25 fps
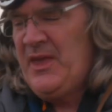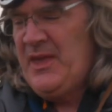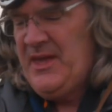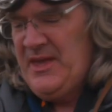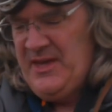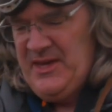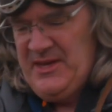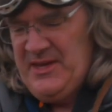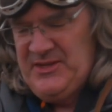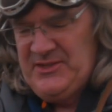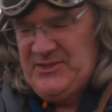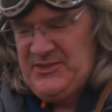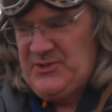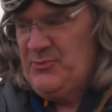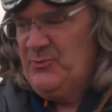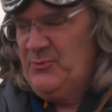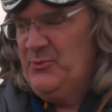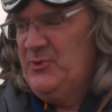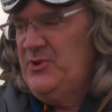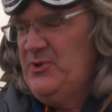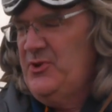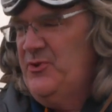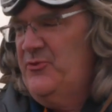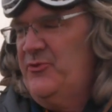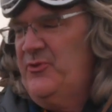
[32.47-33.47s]
is
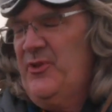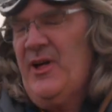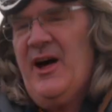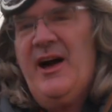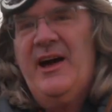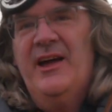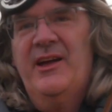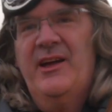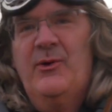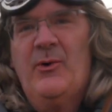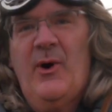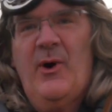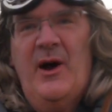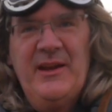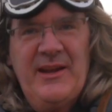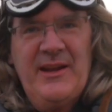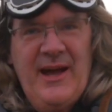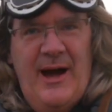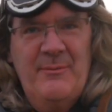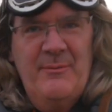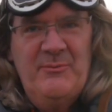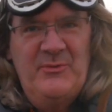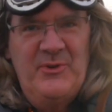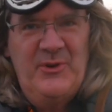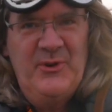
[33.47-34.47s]
when you fly a
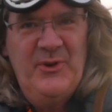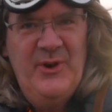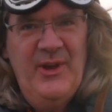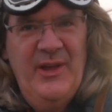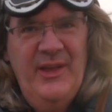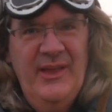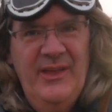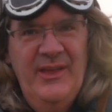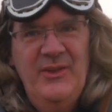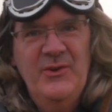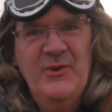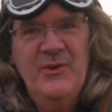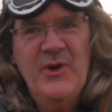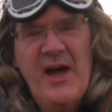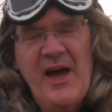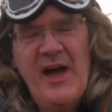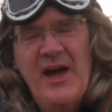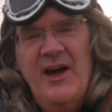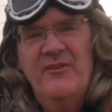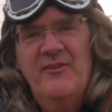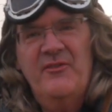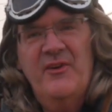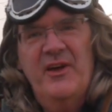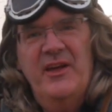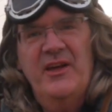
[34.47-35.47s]
quadcopter you
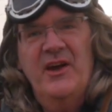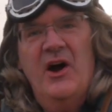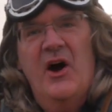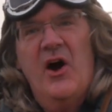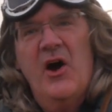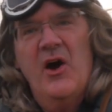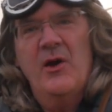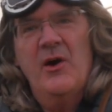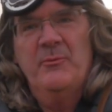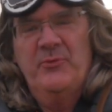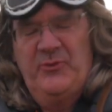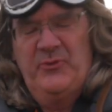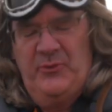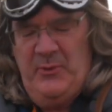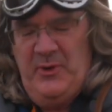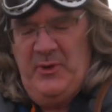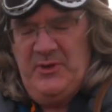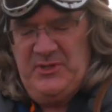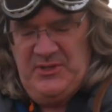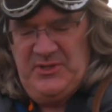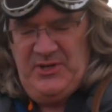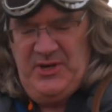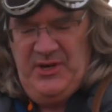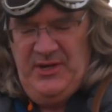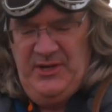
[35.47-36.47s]
have a arm
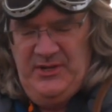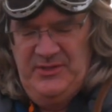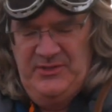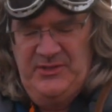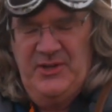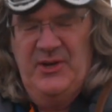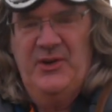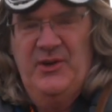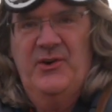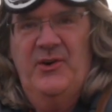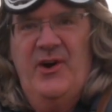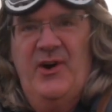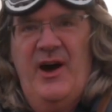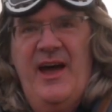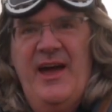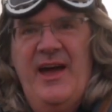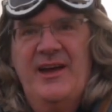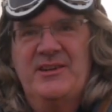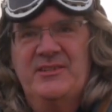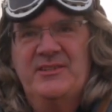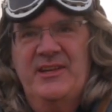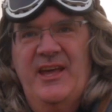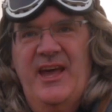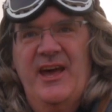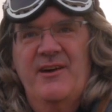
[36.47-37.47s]
switch. So I
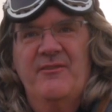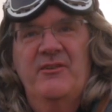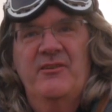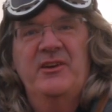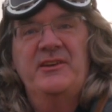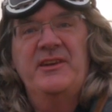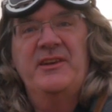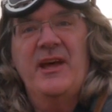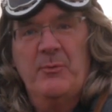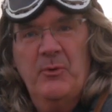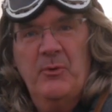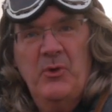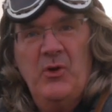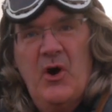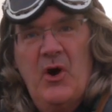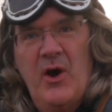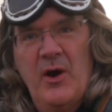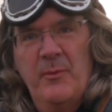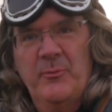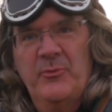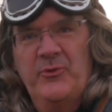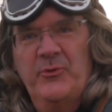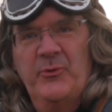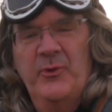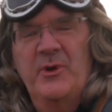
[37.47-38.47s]
actually have a double
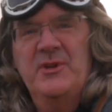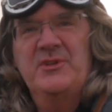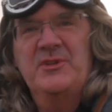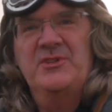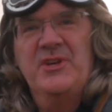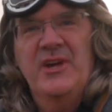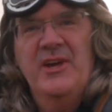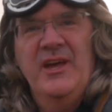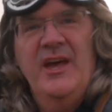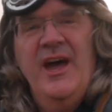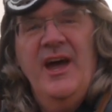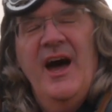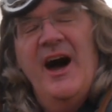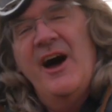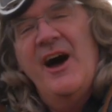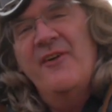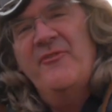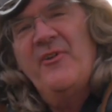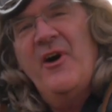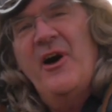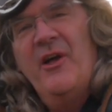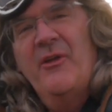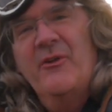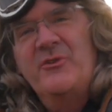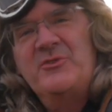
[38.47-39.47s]
arm switch. I
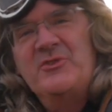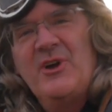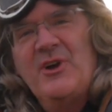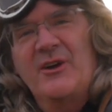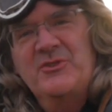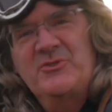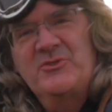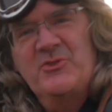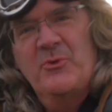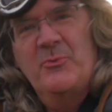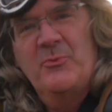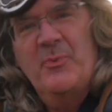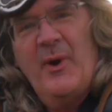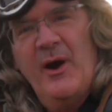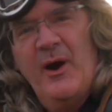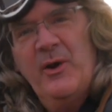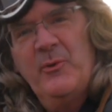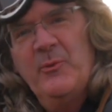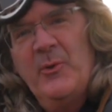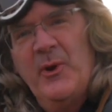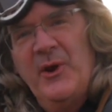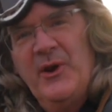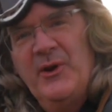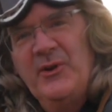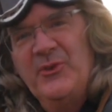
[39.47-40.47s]
followed Joshua
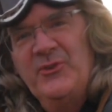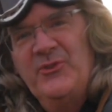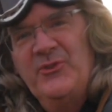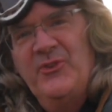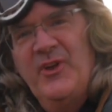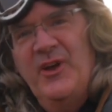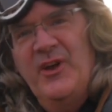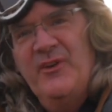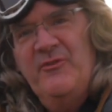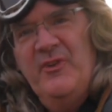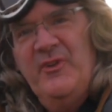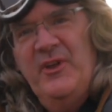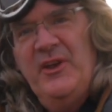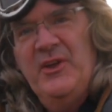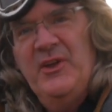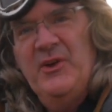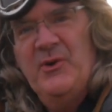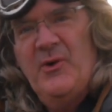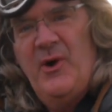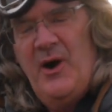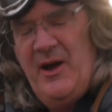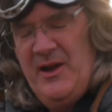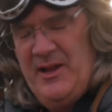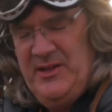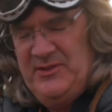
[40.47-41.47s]
Bardwell's
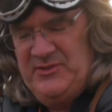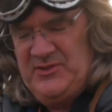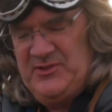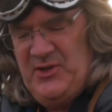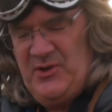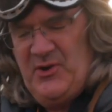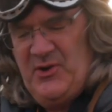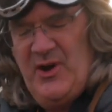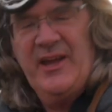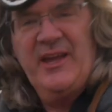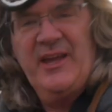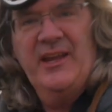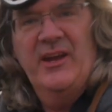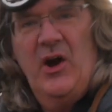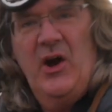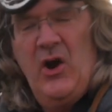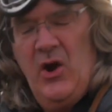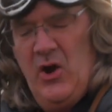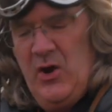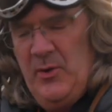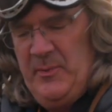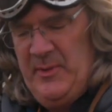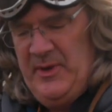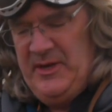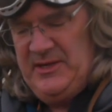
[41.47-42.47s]
video on it so I can
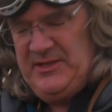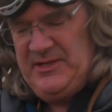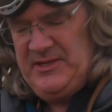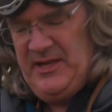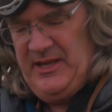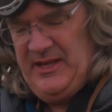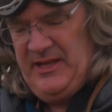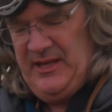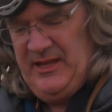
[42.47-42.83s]
arm it.